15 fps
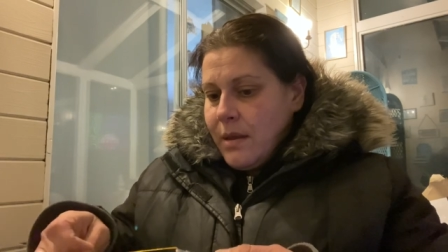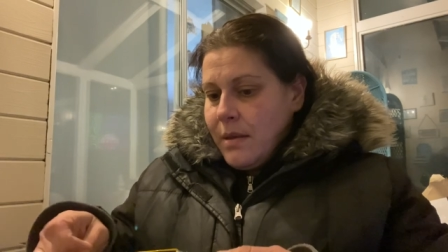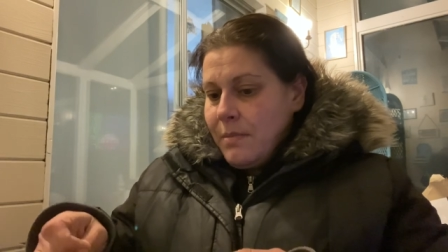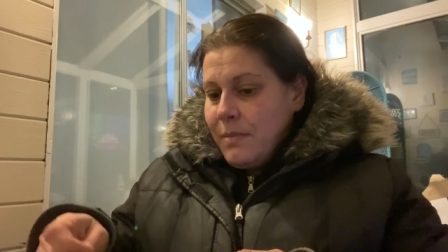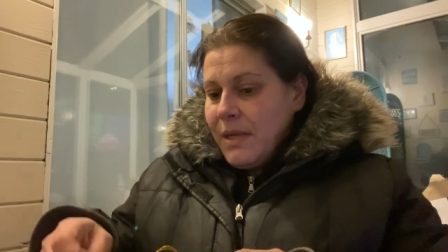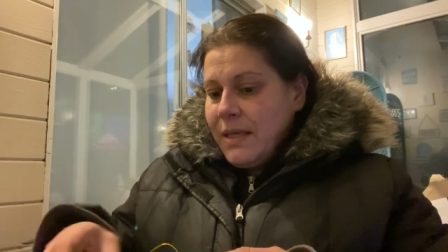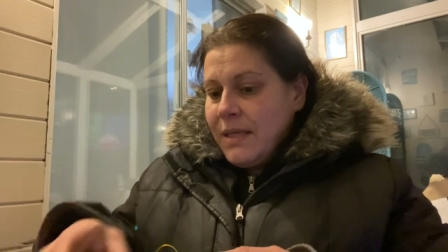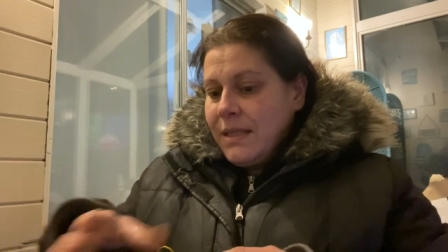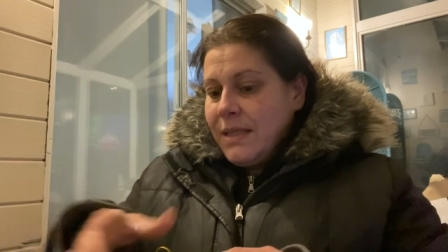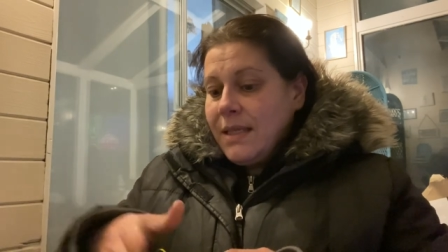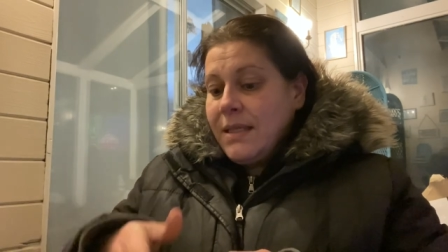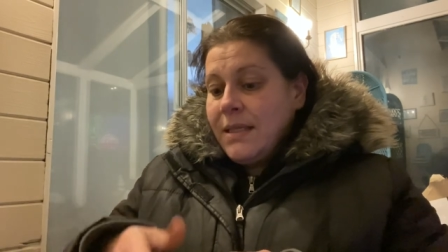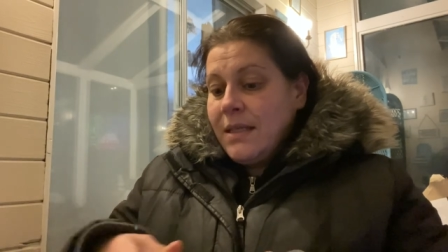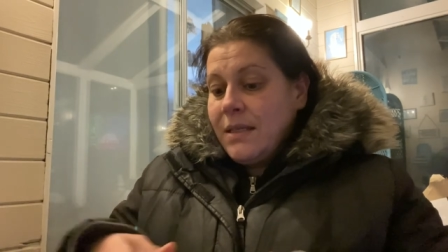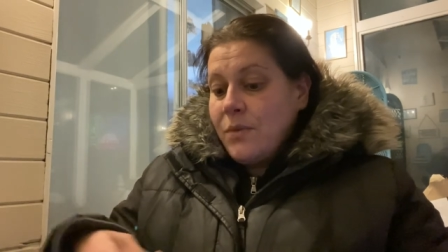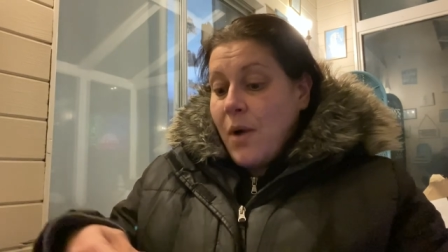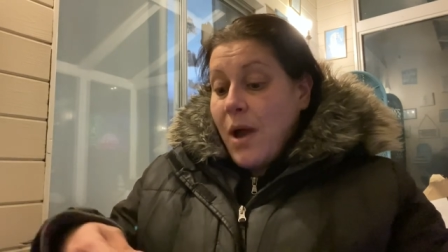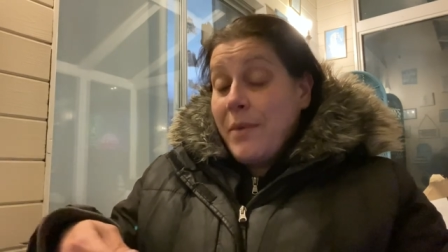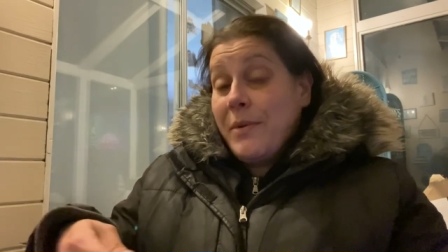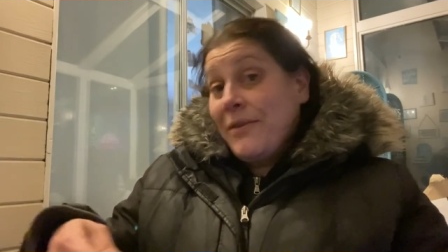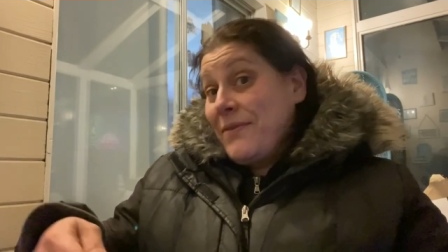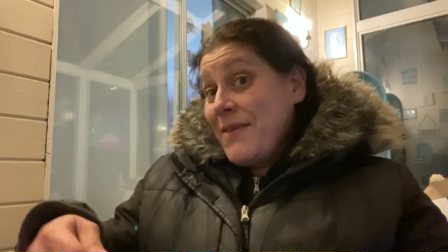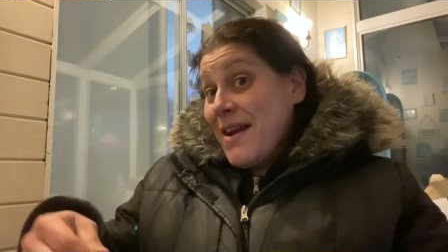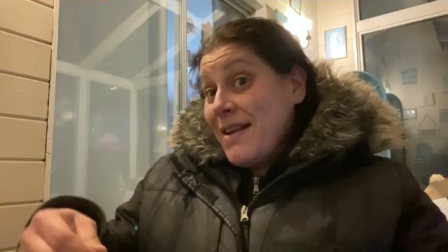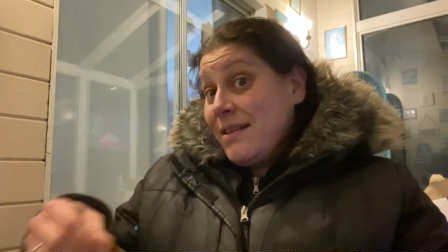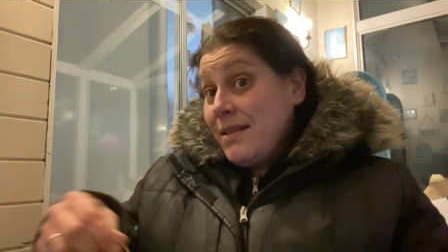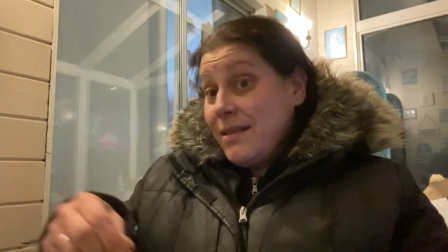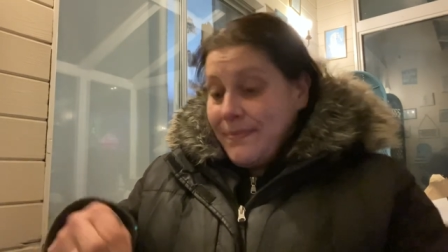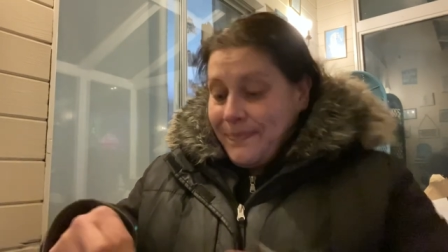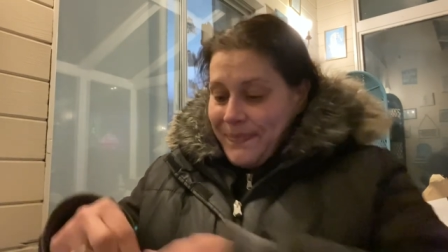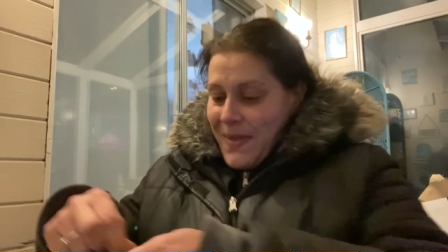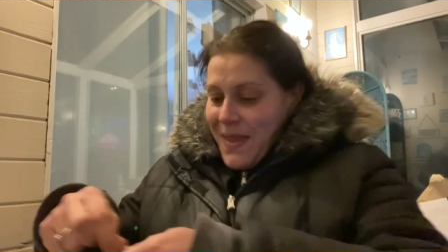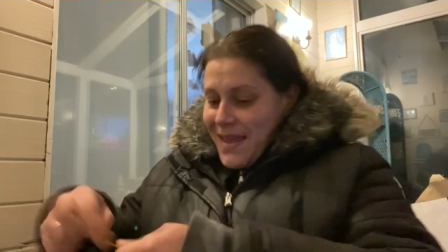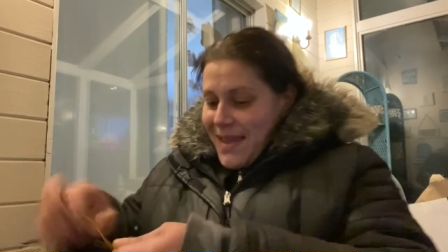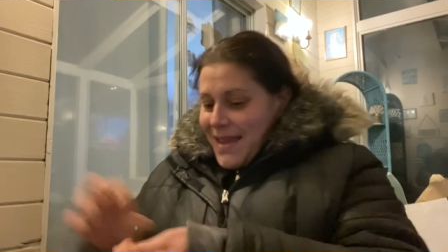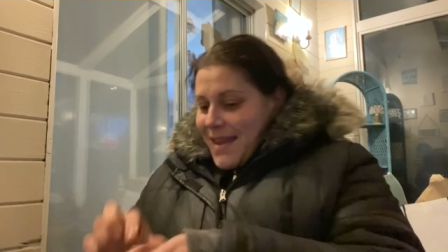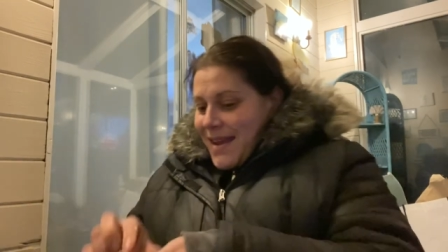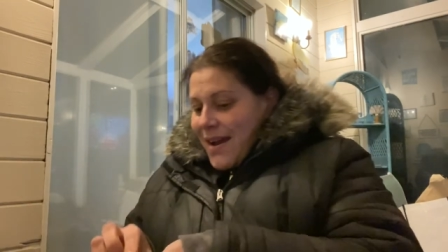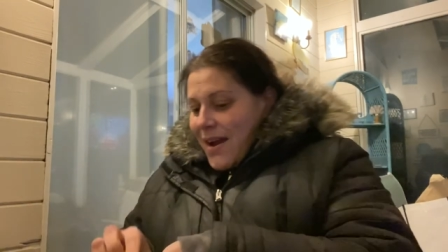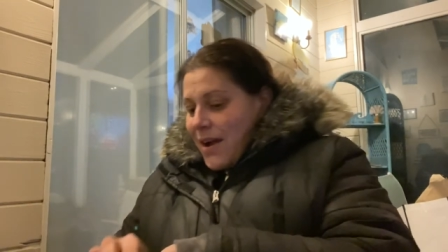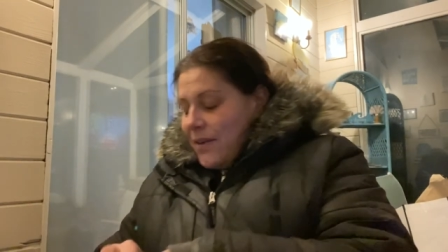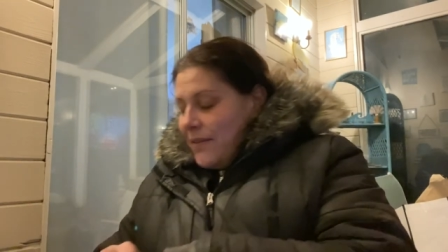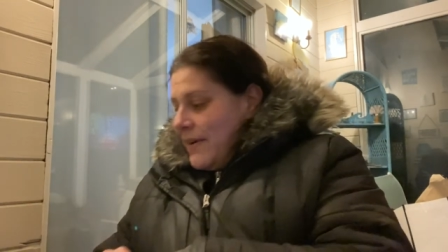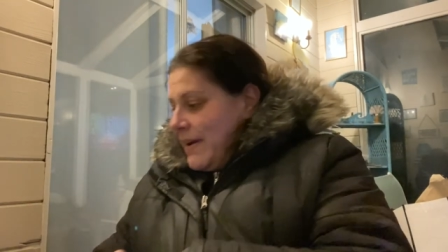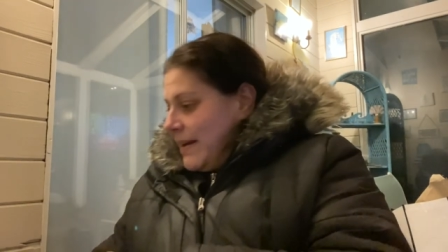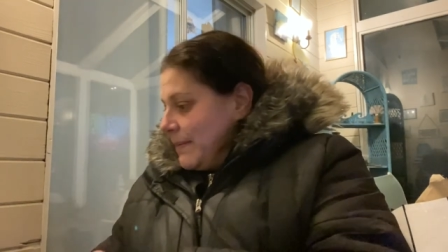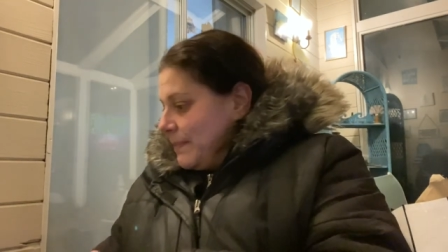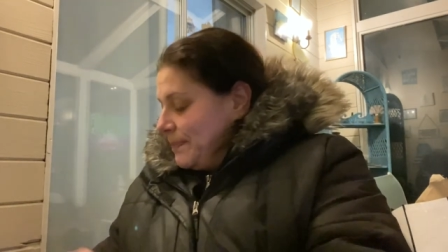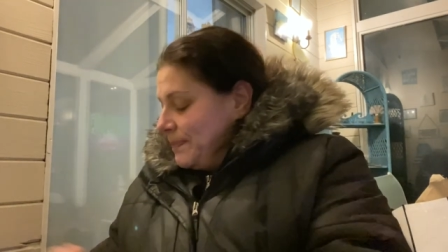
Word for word: because this is why we're friends. All right.